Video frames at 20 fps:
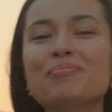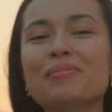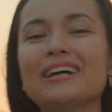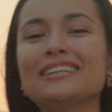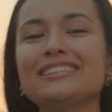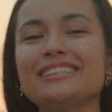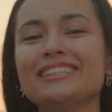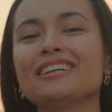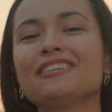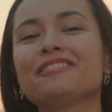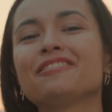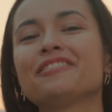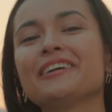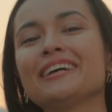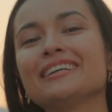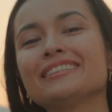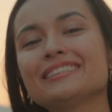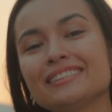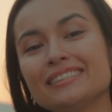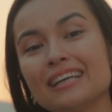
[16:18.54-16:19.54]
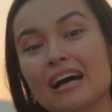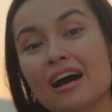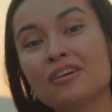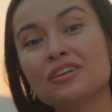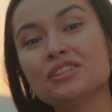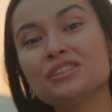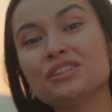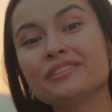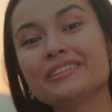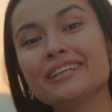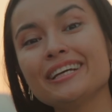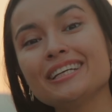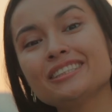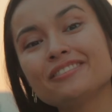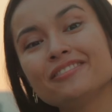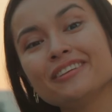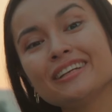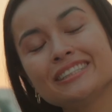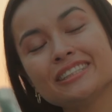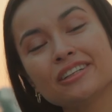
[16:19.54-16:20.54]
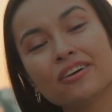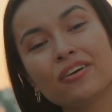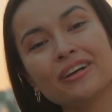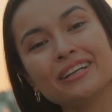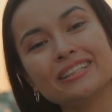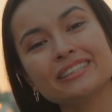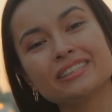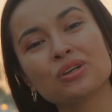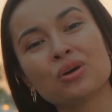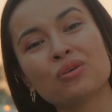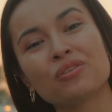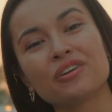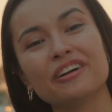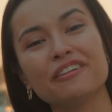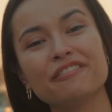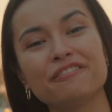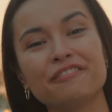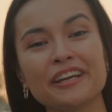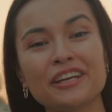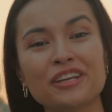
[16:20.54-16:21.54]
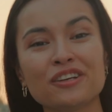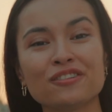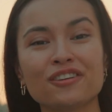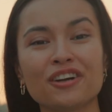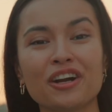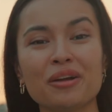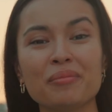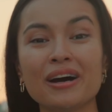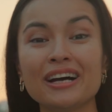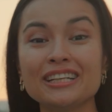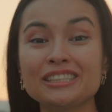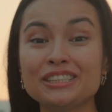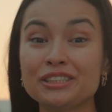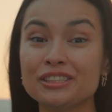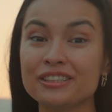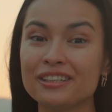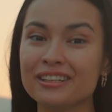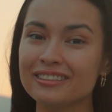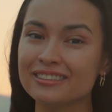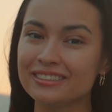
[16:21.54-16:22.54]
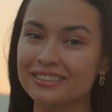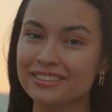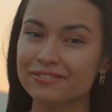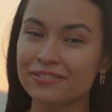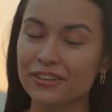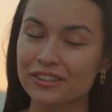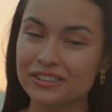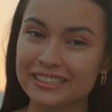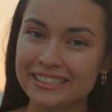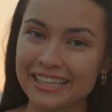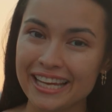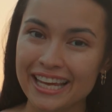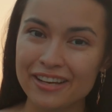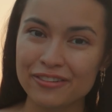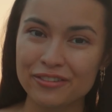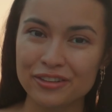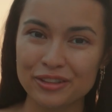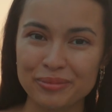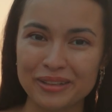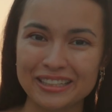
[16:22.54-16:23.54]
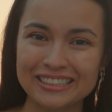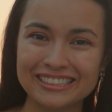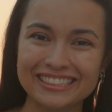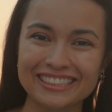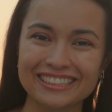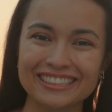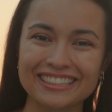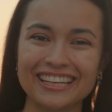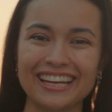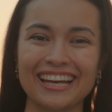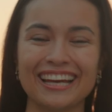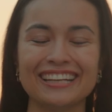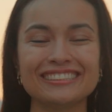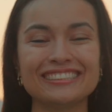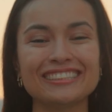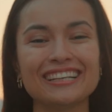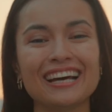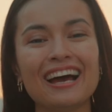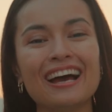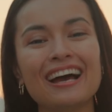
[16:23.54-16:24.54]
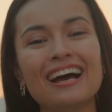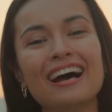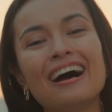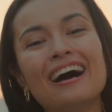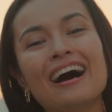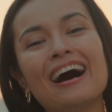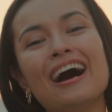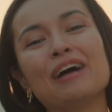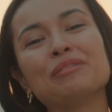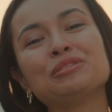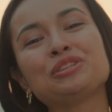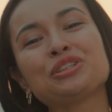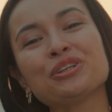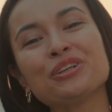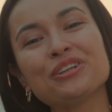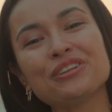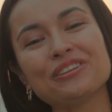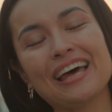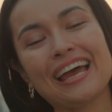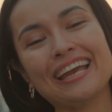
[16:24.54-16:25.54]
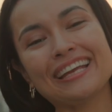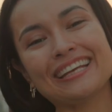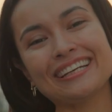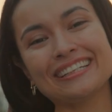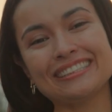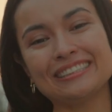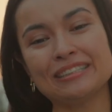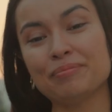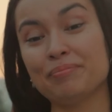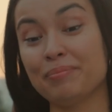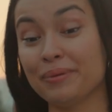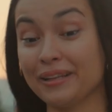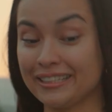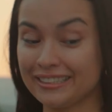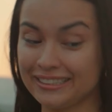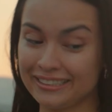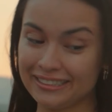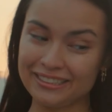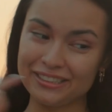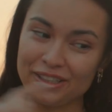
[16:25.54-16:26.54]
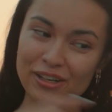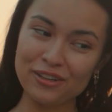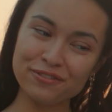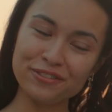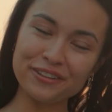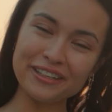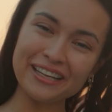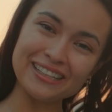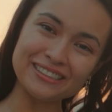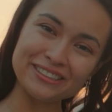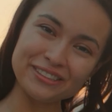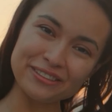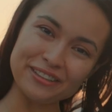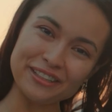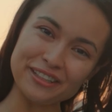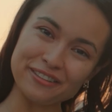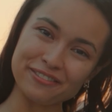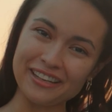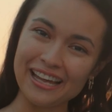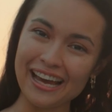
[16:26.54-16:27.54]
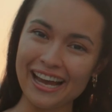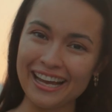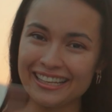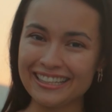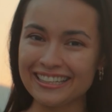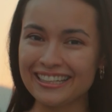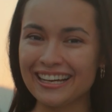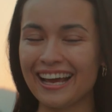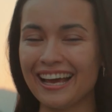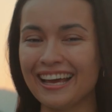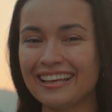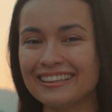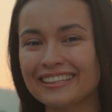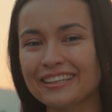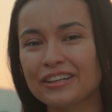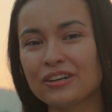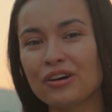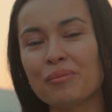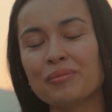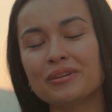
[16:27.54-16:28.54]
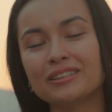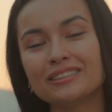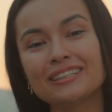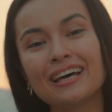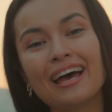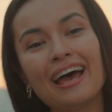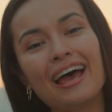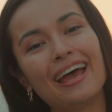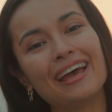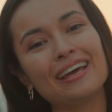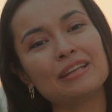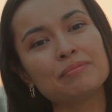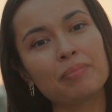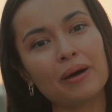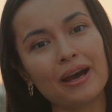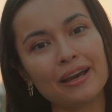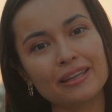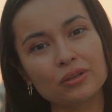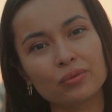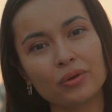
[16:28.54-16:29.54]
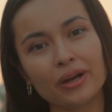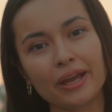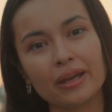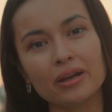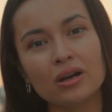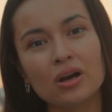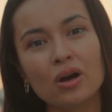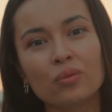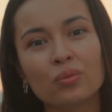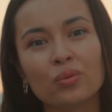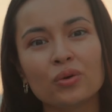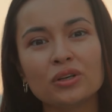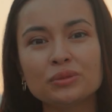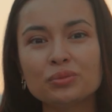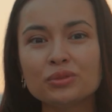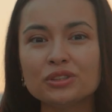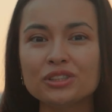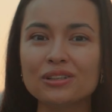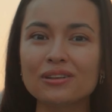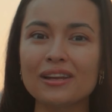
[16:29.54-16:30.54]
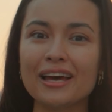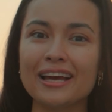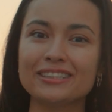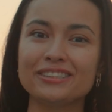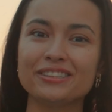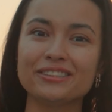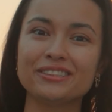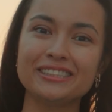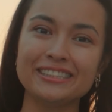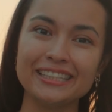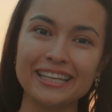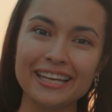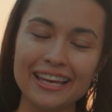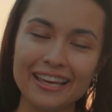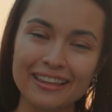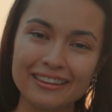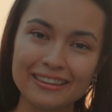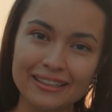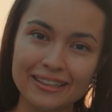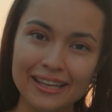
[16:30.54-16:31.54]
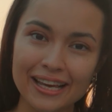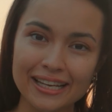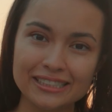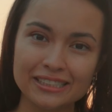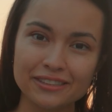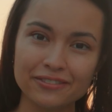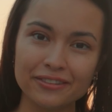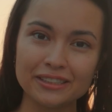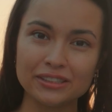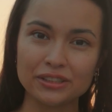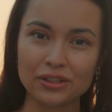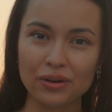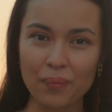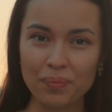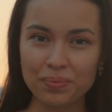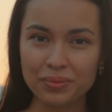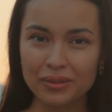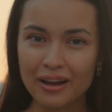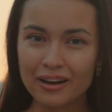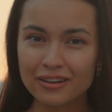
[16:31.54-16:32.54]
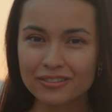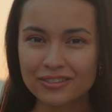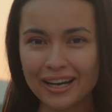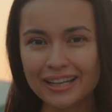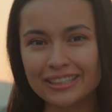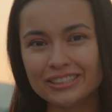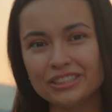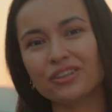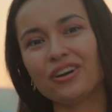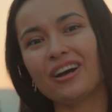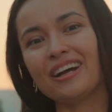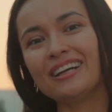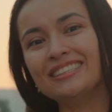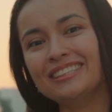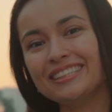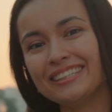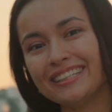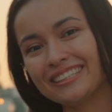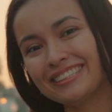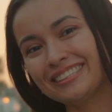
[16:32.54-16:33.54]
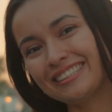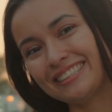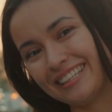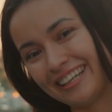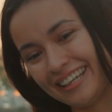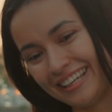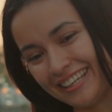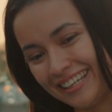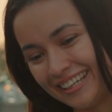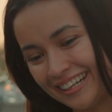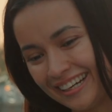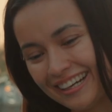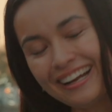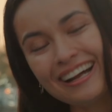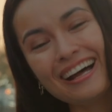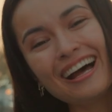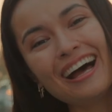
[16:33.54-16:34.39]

My dear friends, our today's video is over. Thank you very much for staying with me till the end. I'm sure you like it. Please don't forget to leave like and the comment. And by the way, what would you like to see in the next video? Write your ideas here.